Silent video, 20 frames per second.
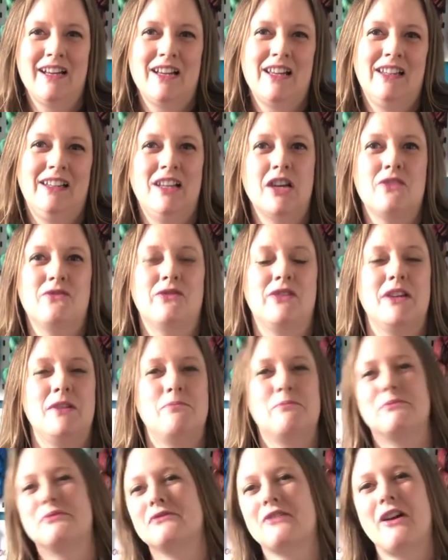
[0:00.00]
lovely
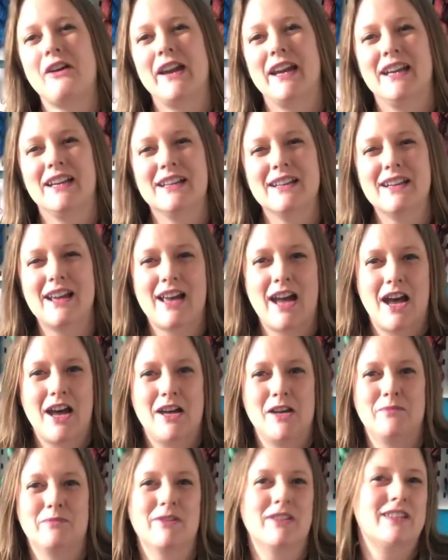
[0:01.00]
bright
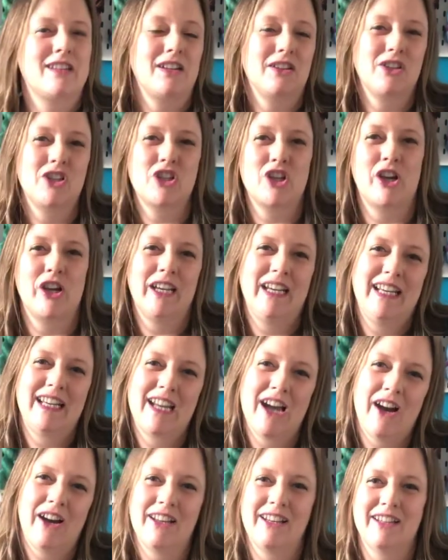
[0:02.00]
sunshiny
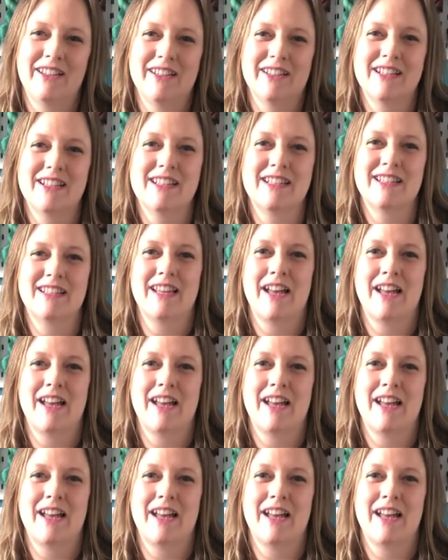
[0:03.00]
colours.